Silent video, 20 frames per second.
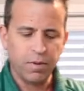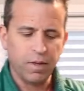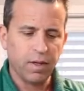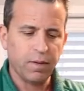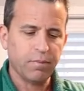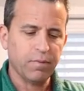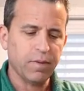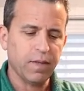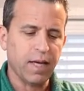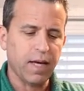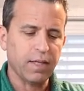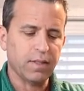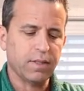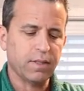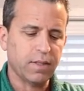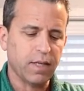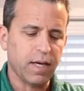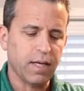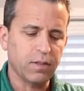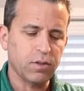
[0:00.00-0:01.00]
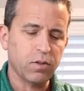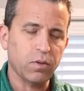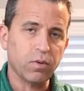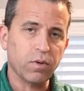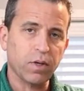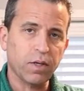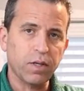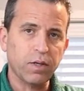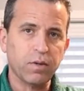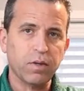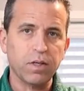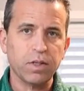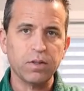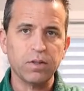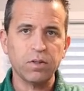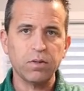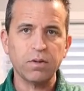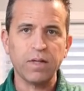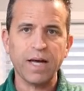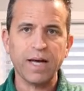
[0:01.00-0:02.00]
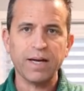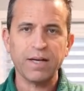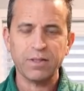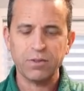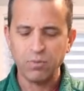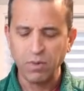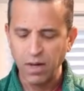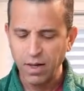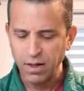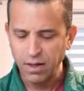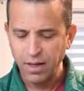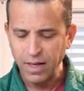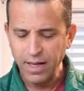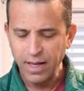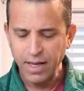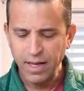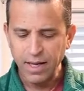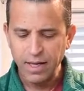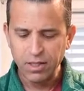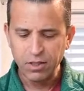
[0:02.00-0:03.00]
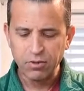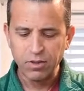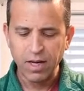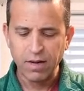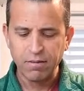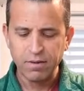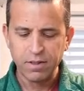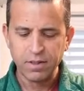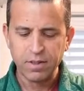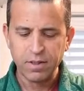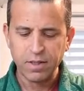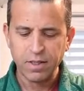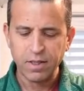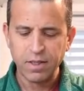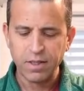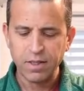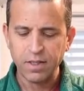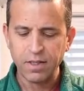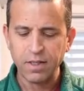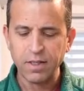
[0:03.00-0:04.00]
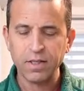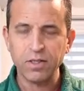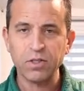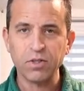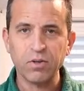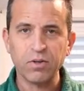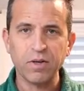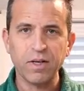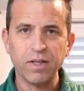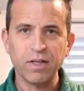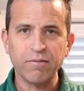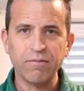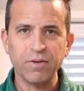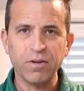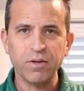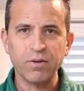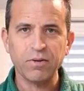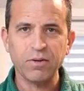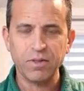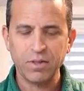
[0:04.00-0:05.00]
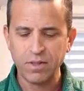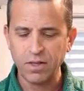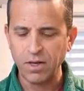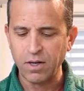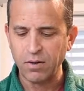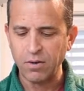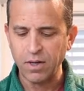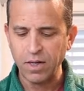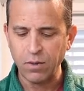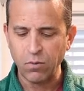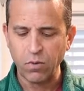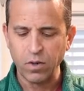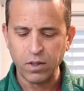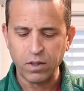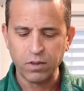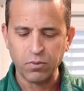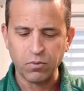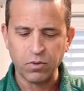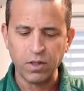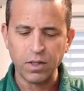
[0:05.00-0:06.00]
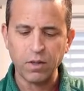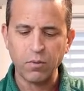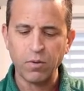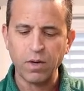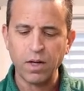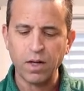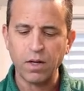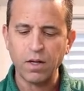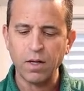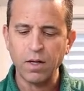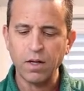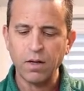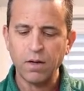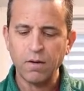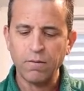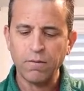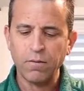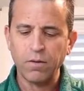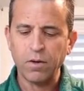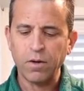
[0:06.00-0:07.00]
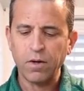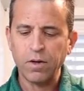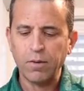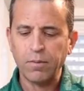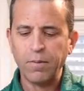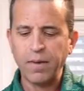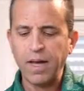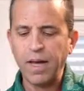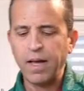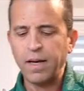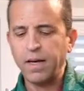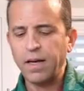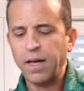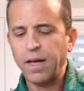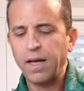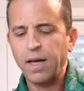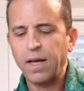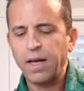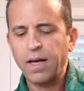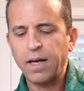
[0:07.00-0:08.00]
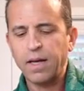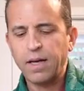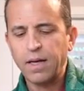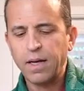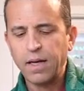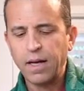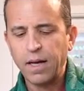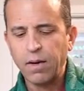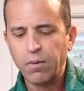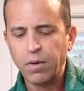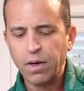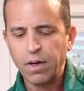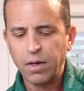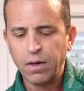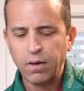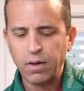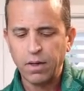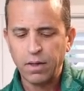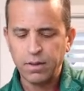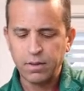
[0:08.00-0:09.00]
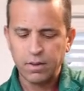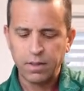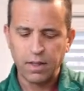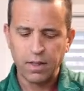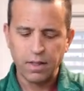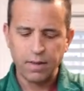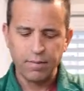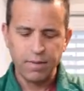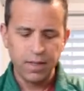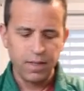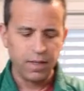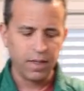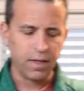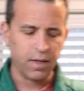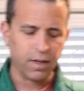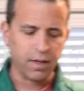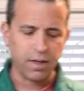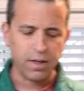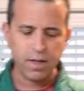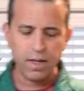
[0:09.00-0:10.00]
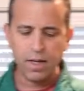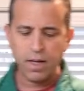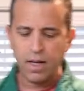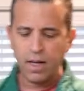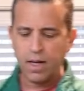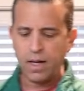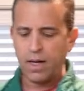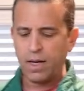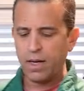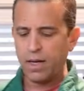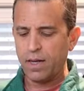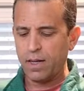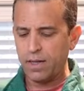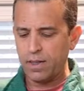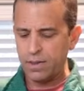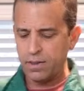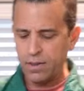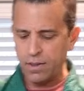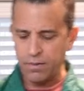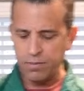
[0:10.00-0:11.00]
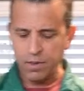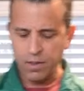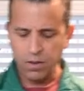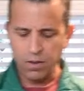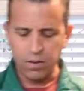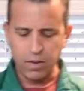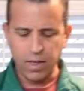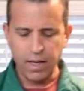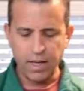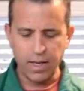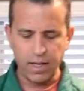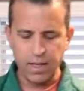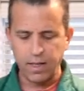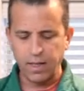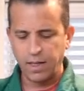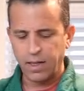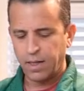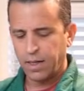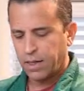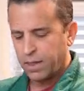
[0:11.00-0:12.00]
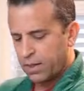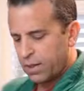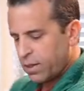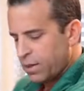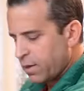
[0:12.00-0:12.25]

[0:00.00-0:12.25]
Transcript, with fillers: up that side door, you can do that as well, and Travis can enjoy the view. So it works really well for your pet. And now we're going to go ahead and tuck him in there, and I'm going to go ahead and